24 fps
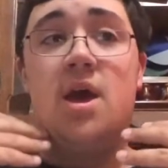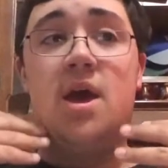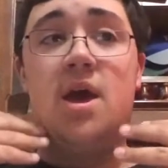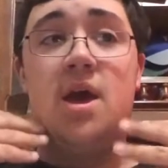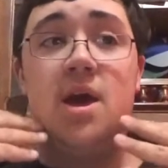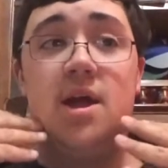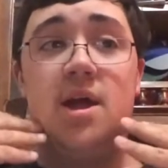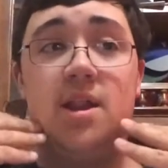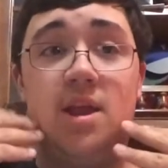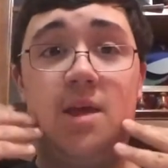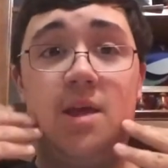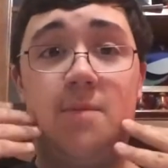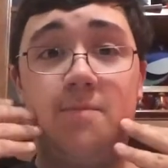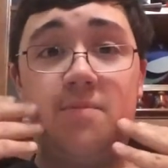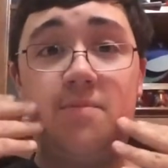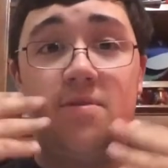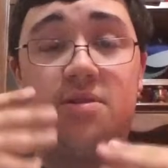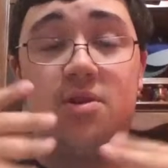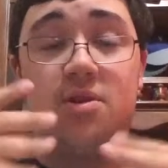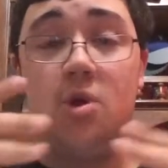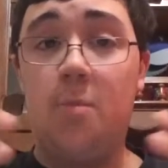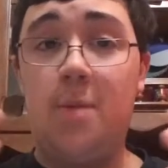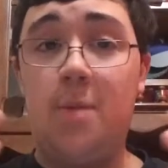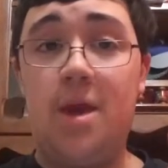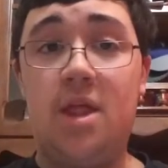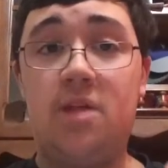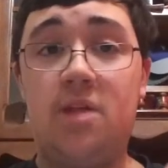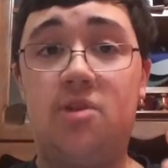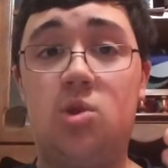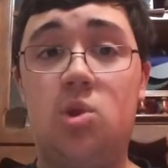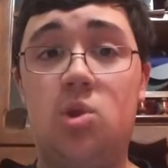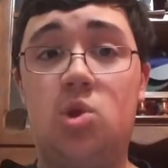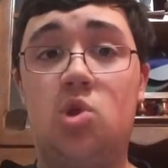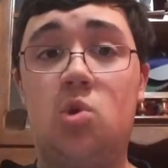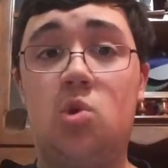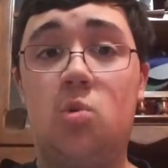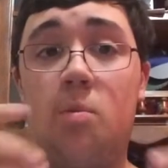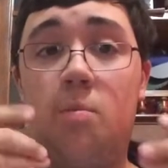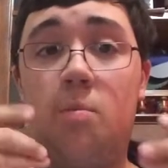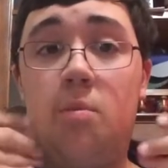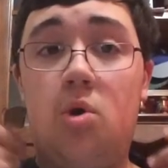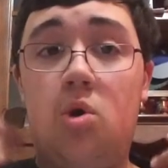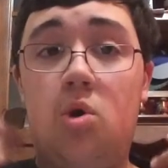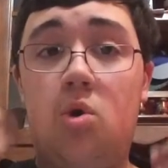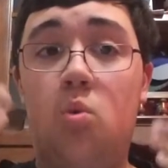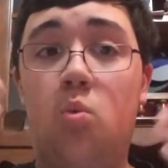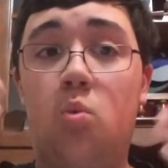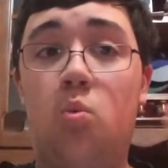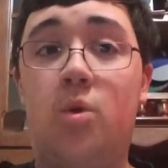And he still made it to the Super Bowl